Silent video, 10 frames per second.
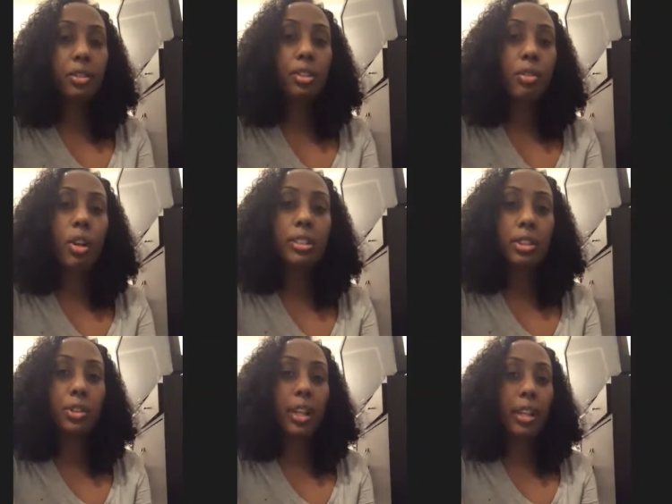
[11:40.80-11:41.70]
to grow as a
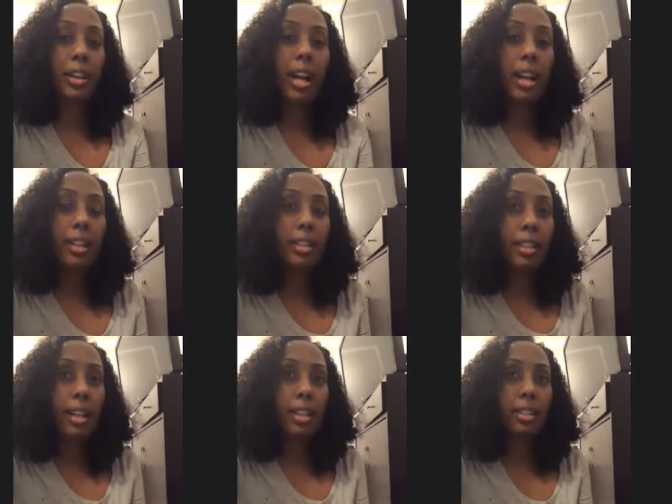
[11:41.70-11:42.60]
trader, I
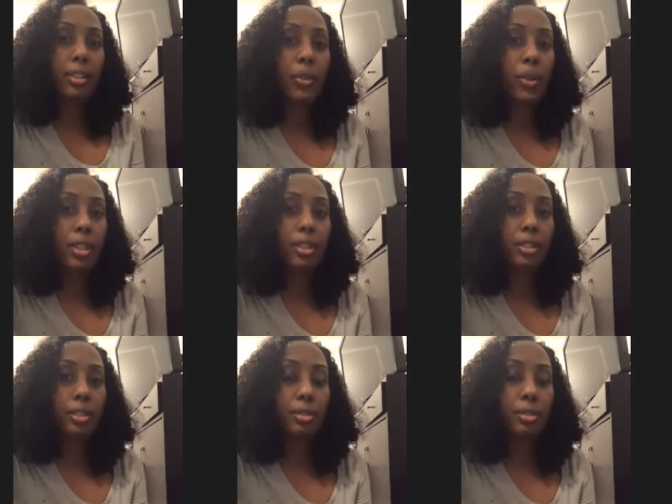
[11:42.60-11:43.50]
look forward
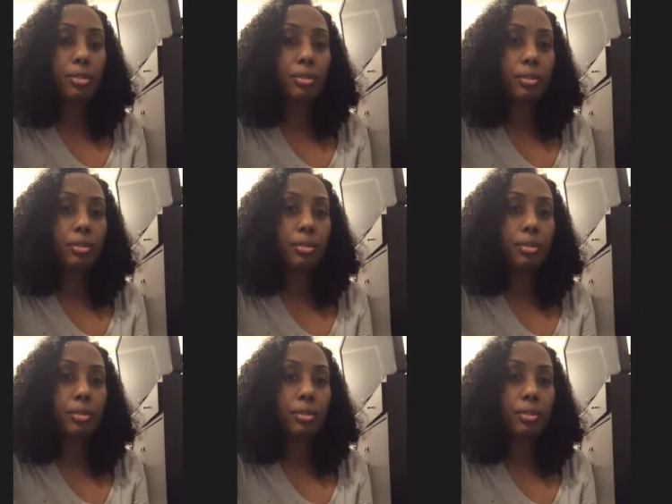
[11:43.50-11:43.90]
to